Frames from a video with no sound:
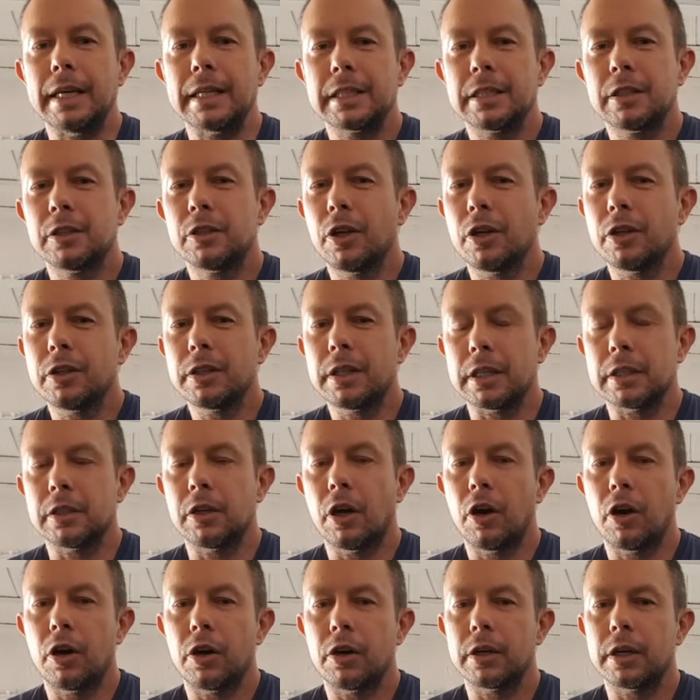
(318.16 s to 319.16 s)
not as
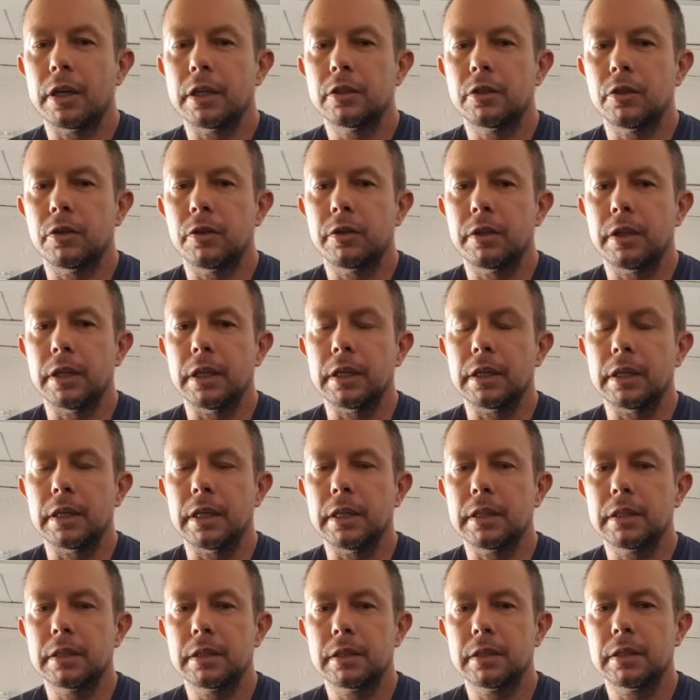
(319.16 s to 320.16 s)
hard as you think.
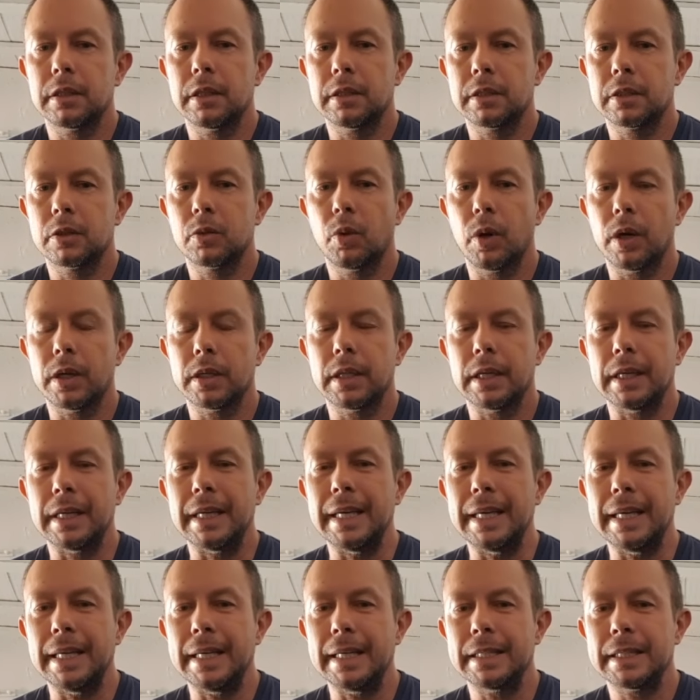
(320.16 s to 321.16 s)
It's quite an
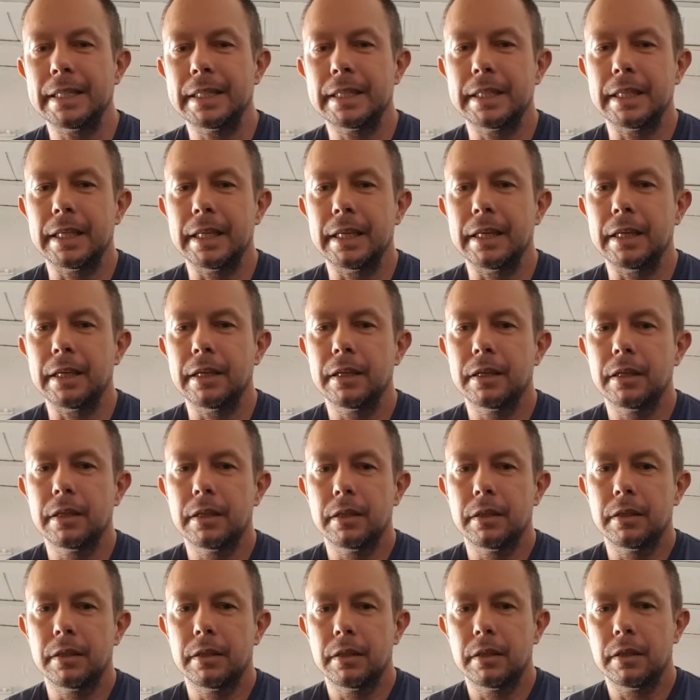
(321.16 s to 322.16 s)
easy
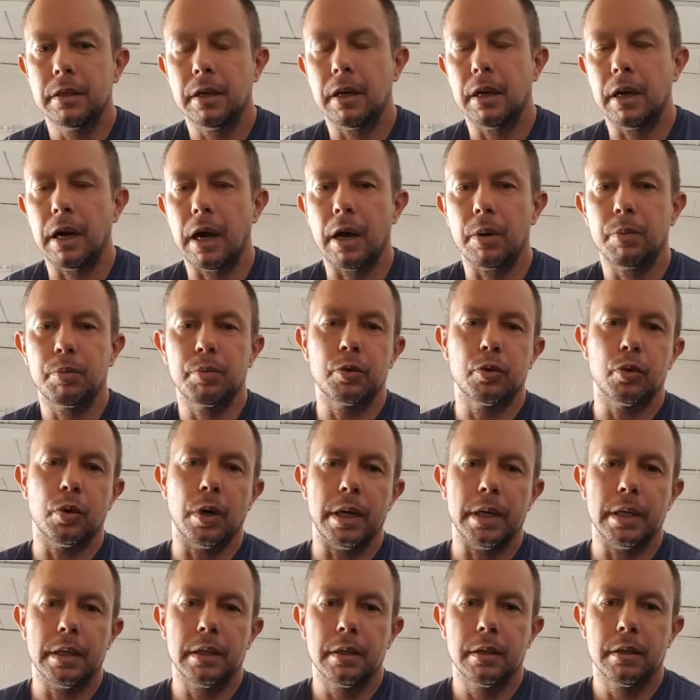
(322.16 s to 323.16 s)

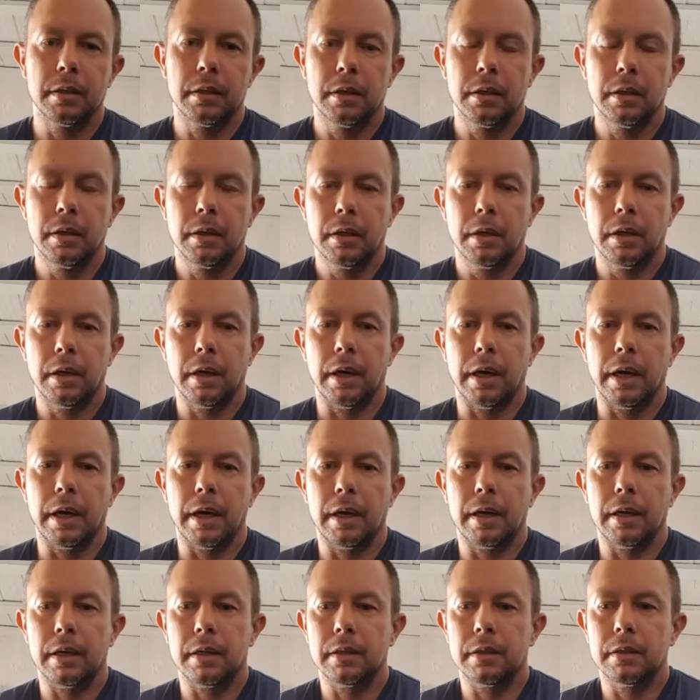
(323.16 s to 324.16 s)
upgrade,
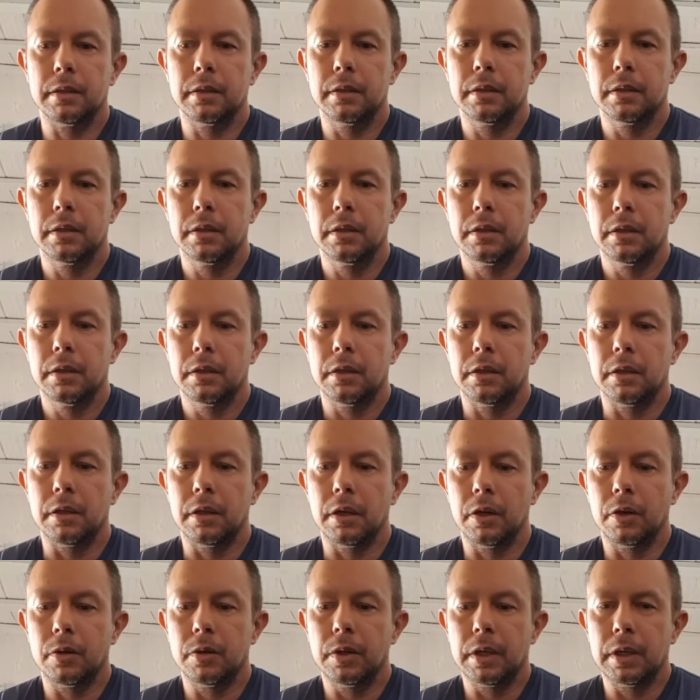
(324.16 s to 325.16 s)
and you
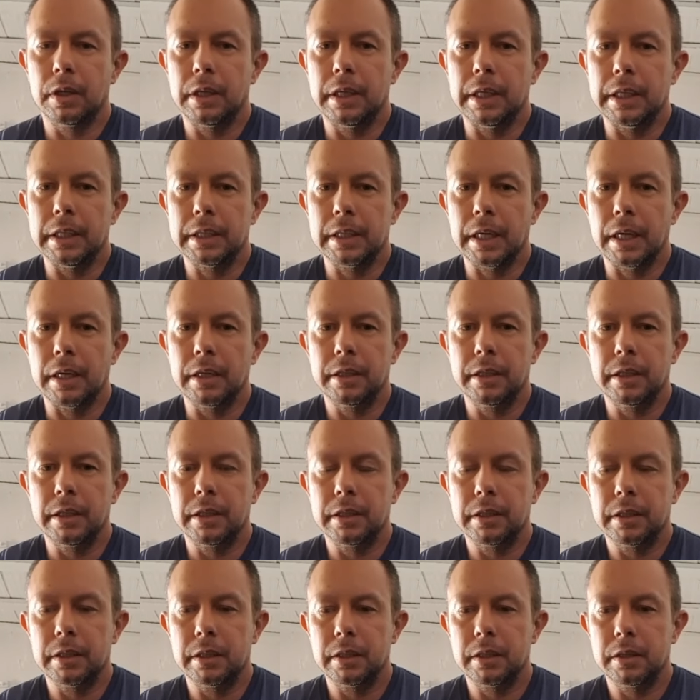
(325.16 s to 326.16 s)
know these
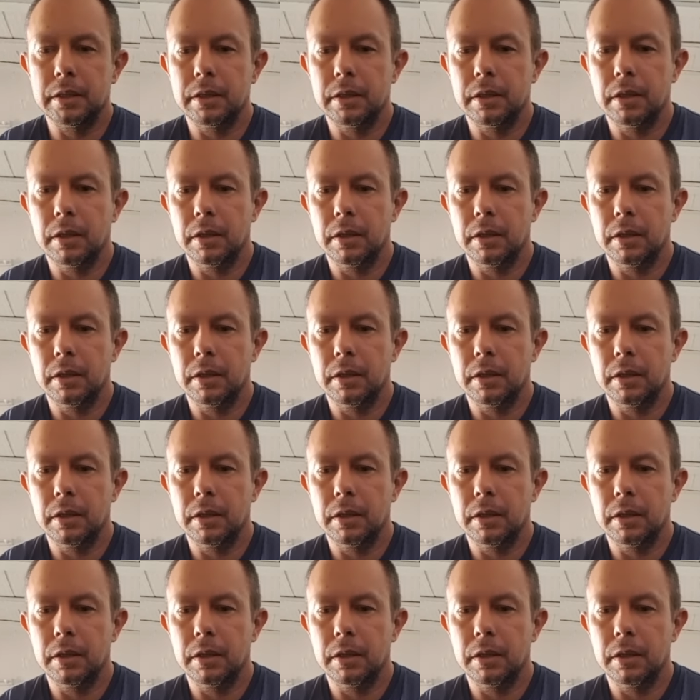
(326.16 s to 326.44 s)
engines,